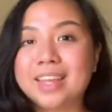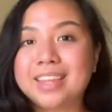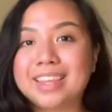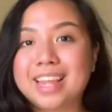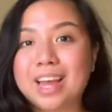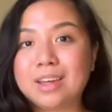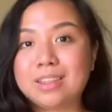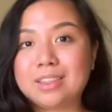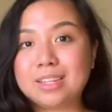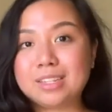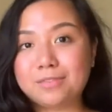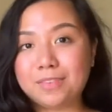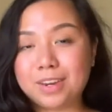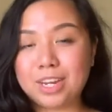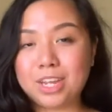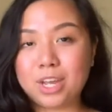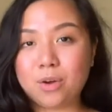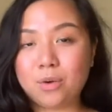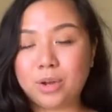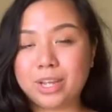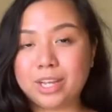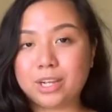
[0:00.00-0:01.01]
Now this
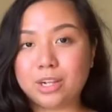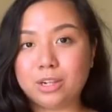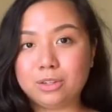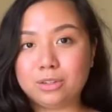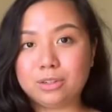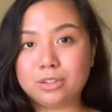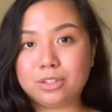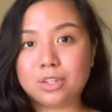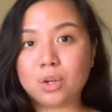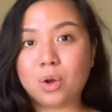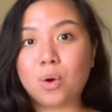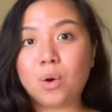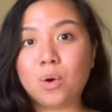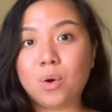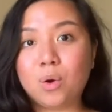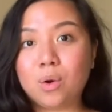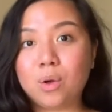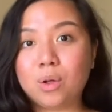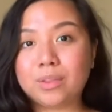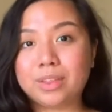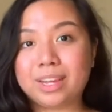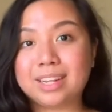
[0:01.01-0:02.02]
video includes
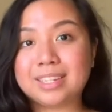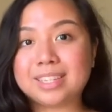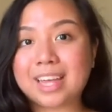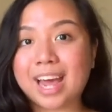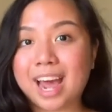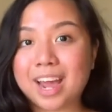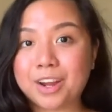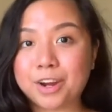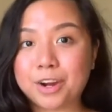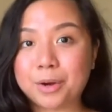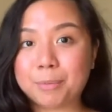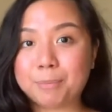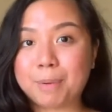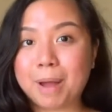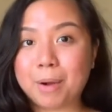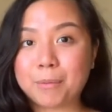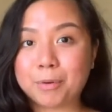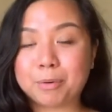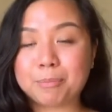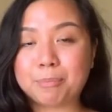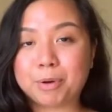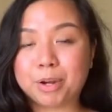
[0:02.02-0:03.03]
the entire
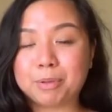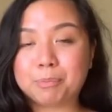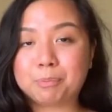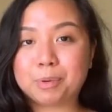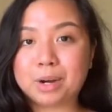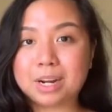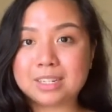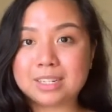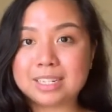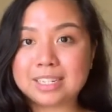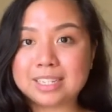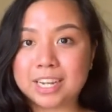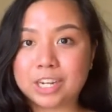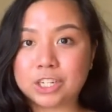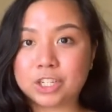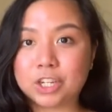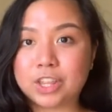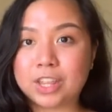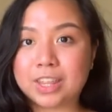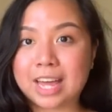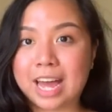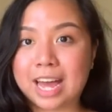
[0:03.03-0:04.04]
PowerPoint
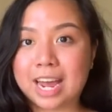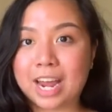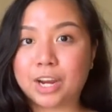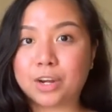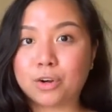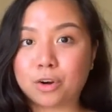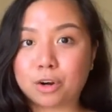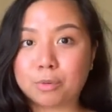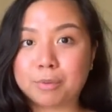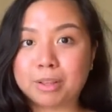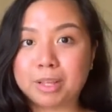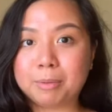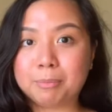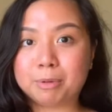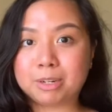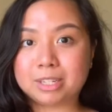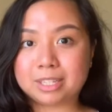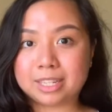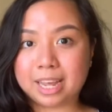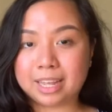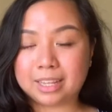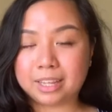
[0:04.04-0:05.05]
presentation that I normally
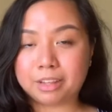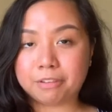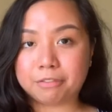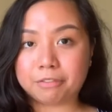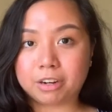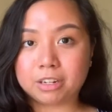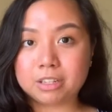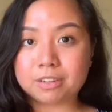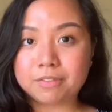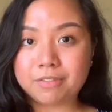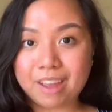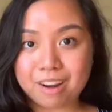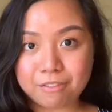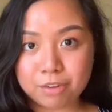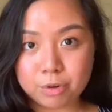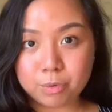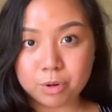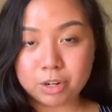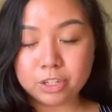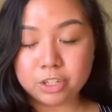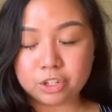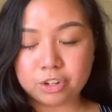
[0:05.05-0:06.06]
present in front of
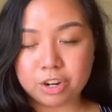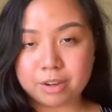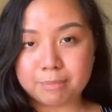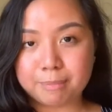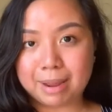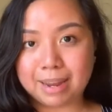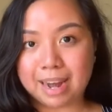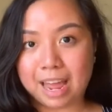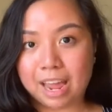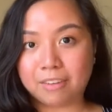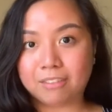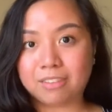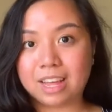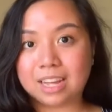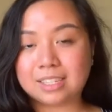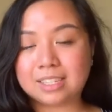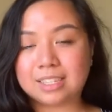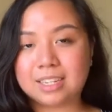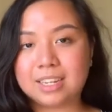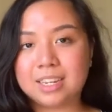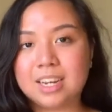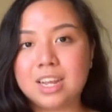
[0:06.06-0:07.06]
everyone during my live
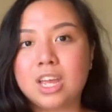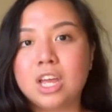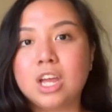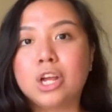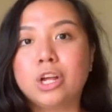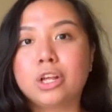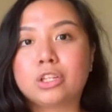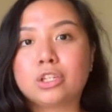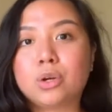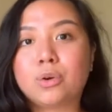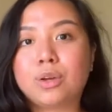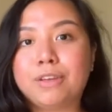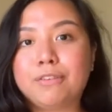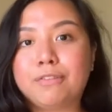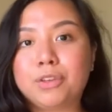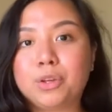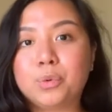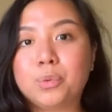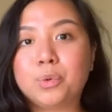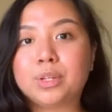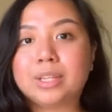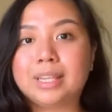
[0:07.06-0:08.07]
lesson. So if
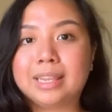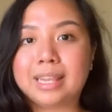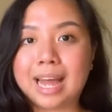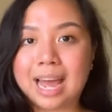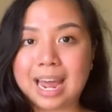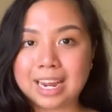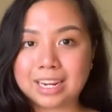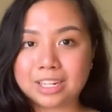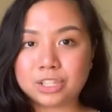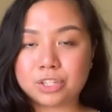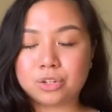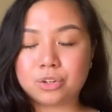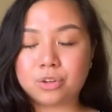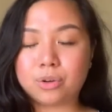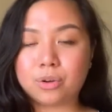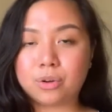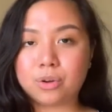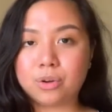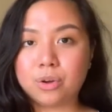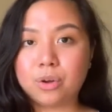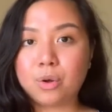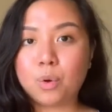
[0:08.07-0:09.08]
you would like
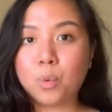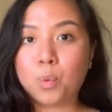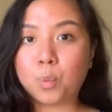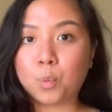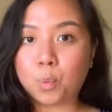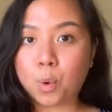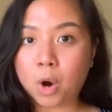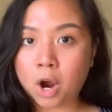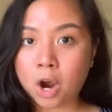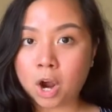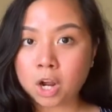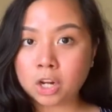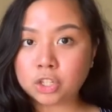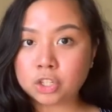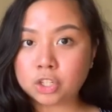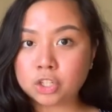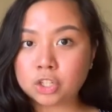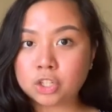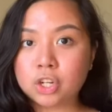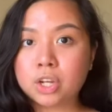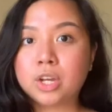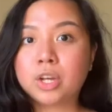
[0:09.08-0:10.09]
to
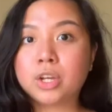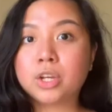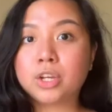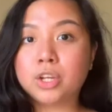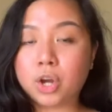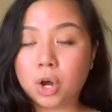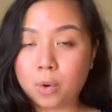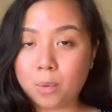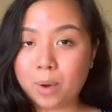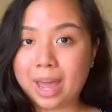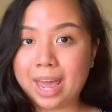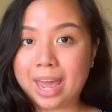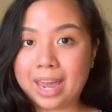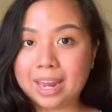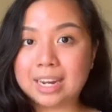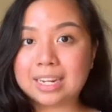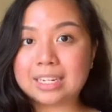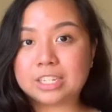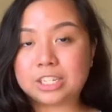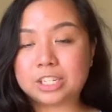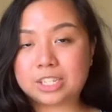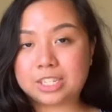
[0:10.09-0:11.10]
watch, go ahead
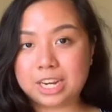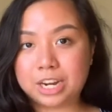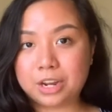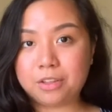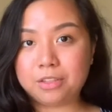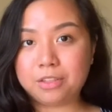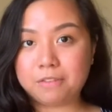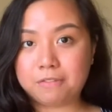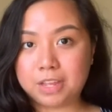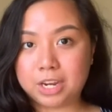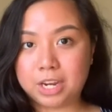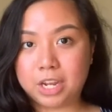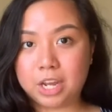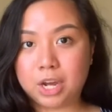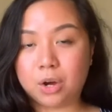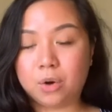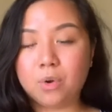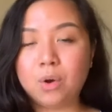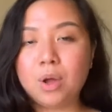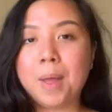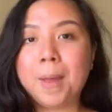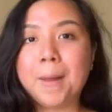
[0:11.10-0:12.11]
and just stay on the
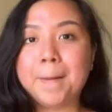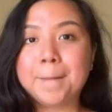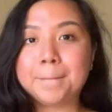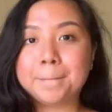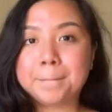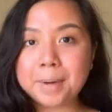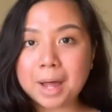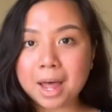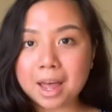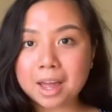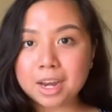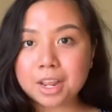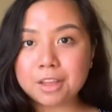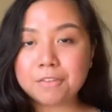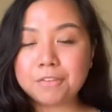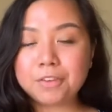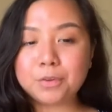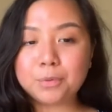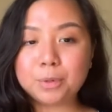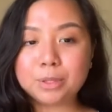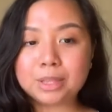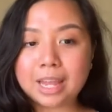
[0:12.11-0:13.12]
video. But if
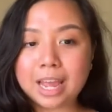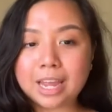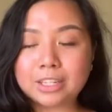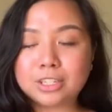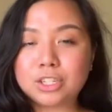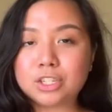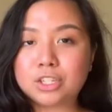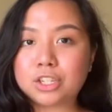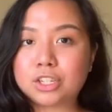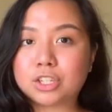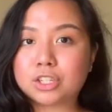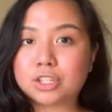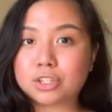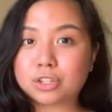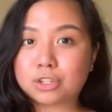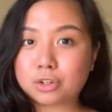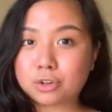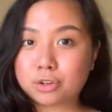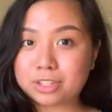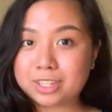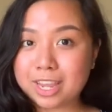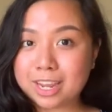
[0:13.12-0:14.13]
you would like to just
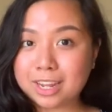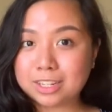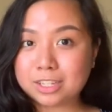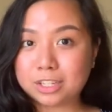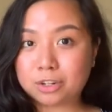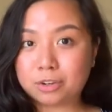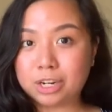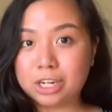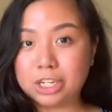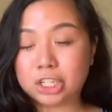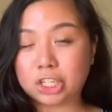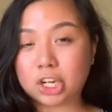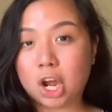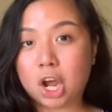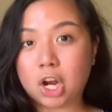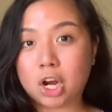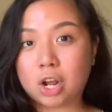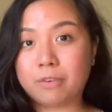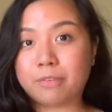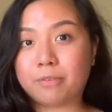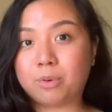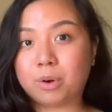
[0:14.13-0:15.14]
take a
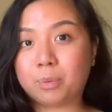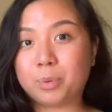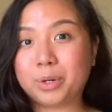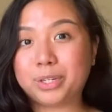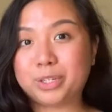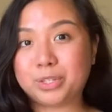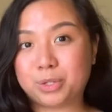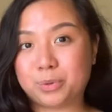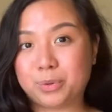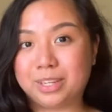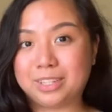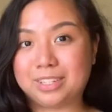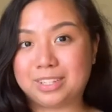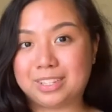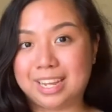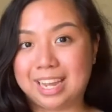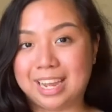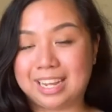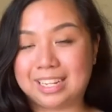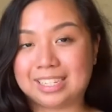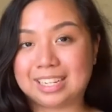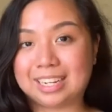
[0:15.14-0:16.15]
screenshot of what we're doing
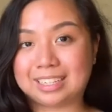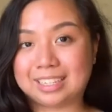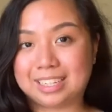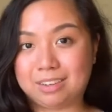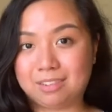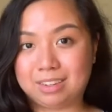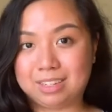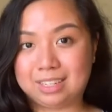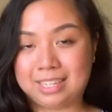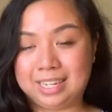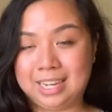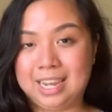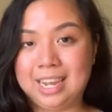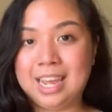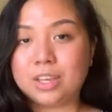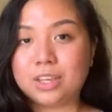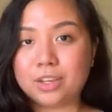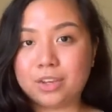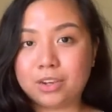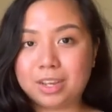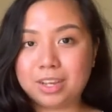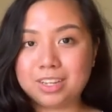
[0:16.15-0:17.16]
today's activity,
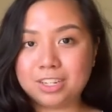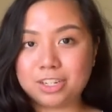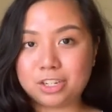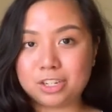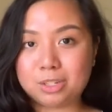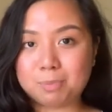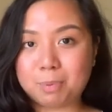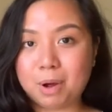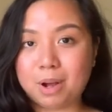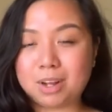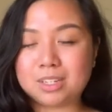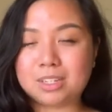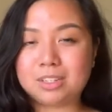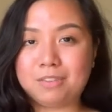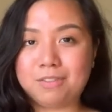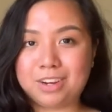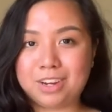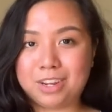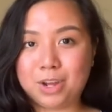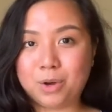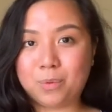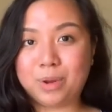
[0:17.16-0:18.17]
you can just pause the
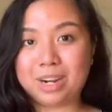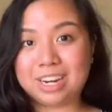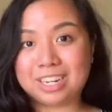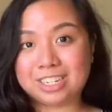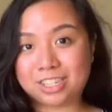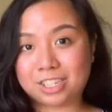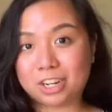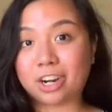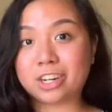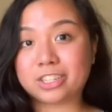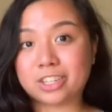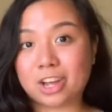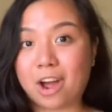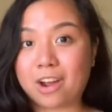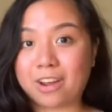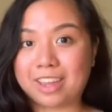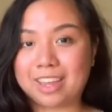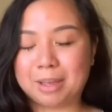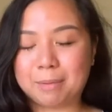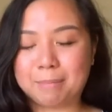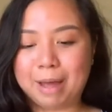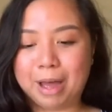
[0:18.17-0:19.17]
video when I start
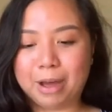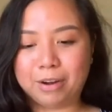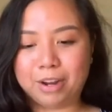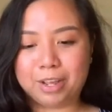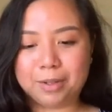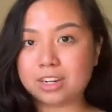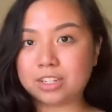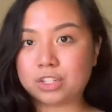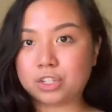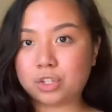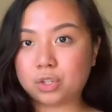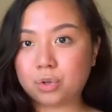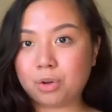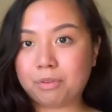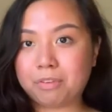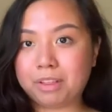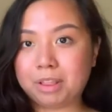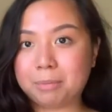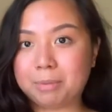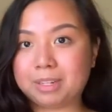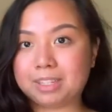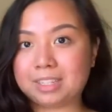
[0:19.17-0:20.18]
talking about it. There's 2
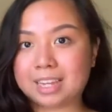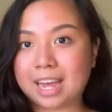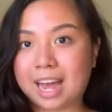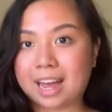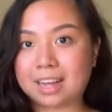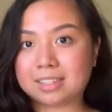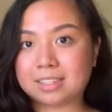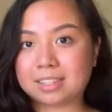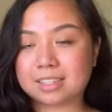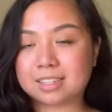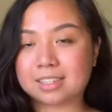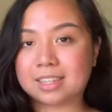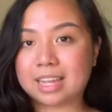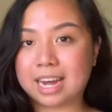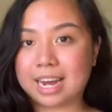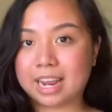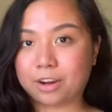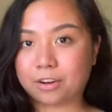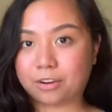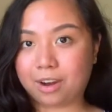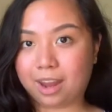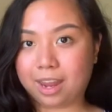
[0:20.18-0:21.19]
available tasks that
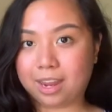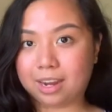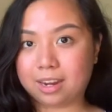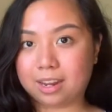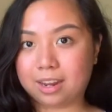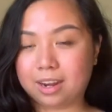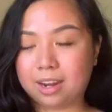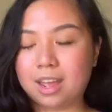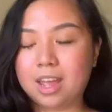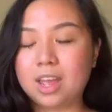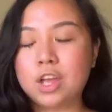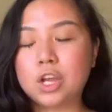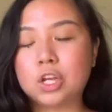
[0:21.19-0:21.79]
I created.